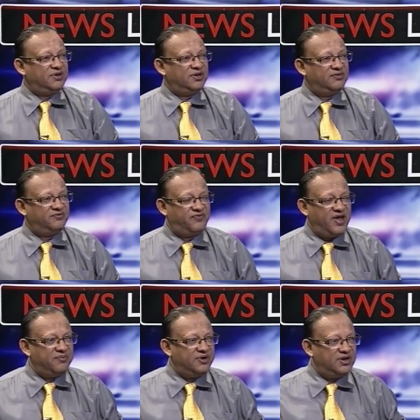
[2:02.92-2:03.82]
in
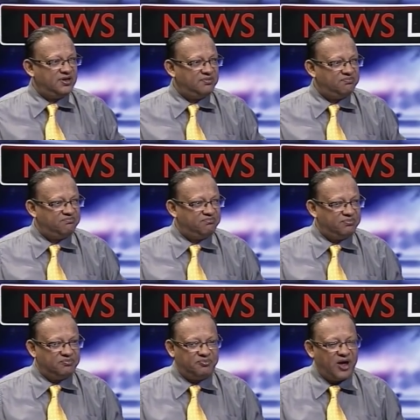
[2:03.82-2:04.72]
family
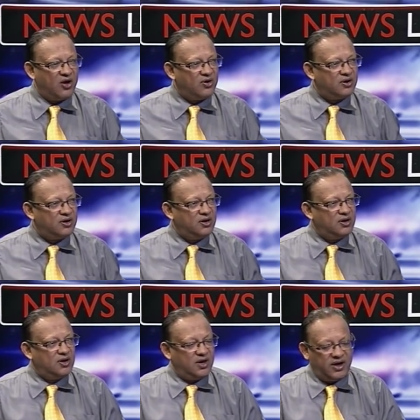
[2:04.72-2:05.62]
power,
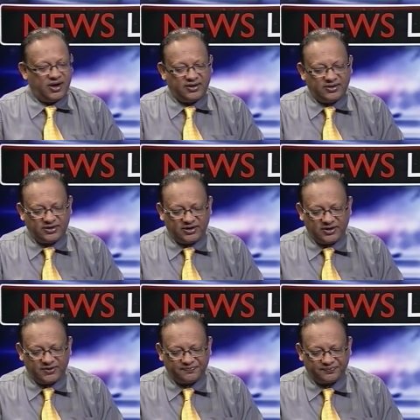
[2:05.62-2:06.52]
and
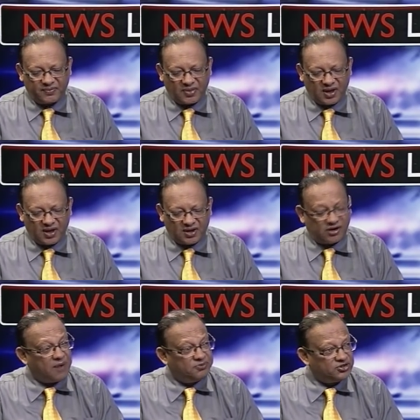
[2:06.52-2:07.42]
uh,
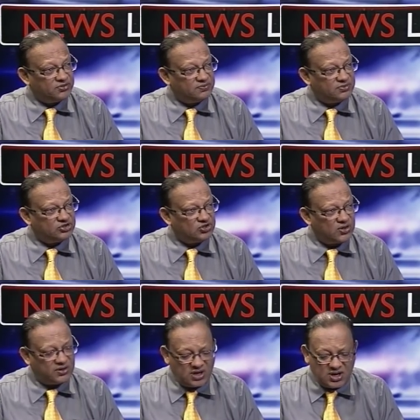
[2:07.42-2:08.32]
corruption, and so
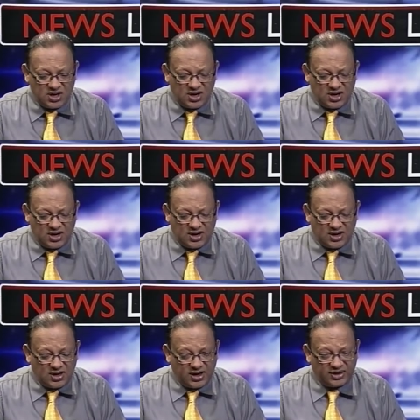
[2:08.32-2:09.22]
on.
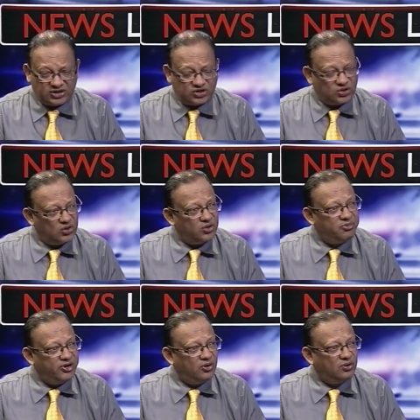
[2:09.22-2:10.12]
And so, lo and
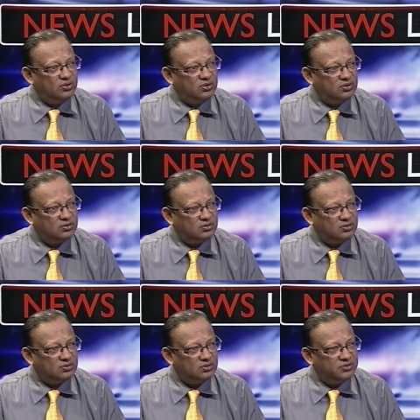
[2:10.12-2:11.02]
behold,
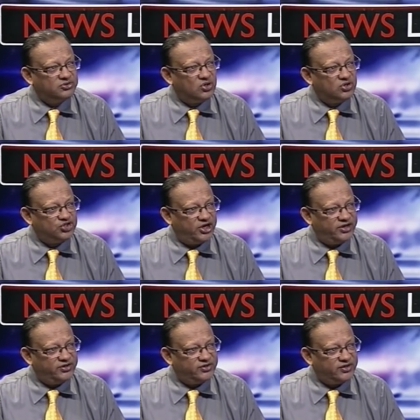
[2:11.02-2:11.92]
it was all
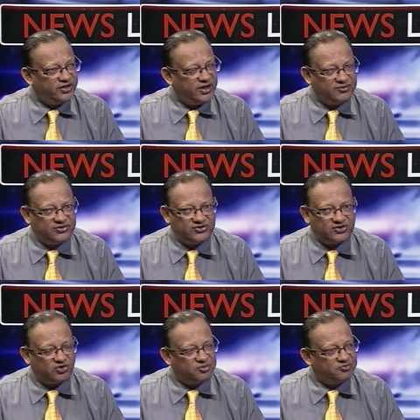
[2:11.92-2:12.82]
changed, and there was this
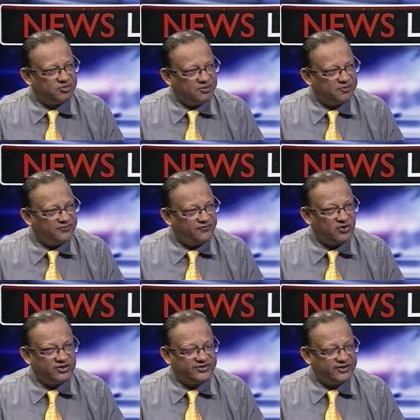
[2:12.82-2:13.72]
group of people,
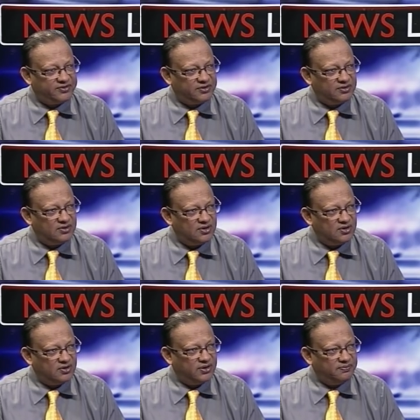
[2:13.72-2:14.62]
47
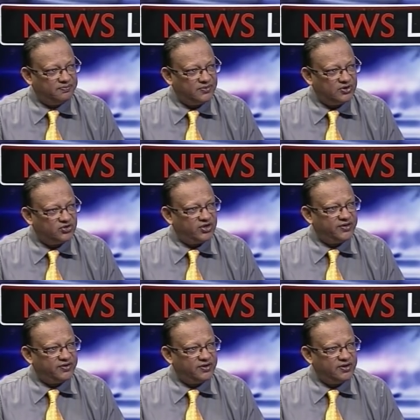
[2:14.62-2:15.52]
of them
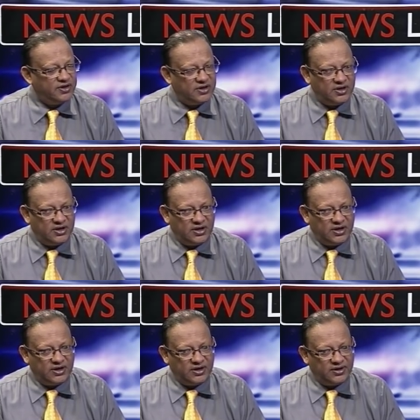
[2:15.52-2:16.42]
together.
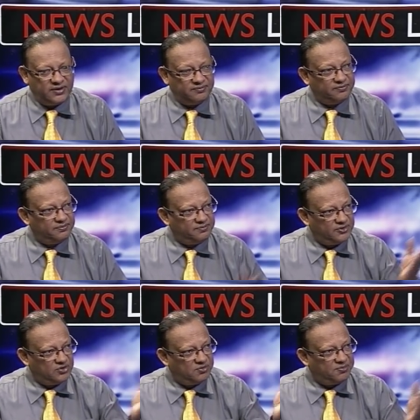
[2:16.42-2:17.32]
Uh,
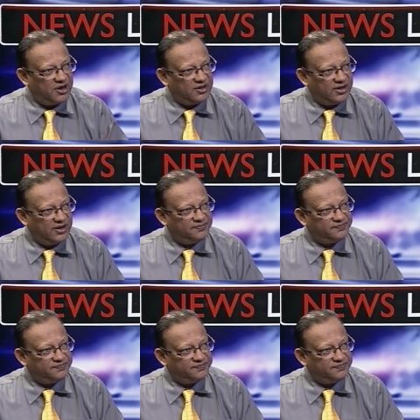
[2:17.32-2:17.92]
you were part of that.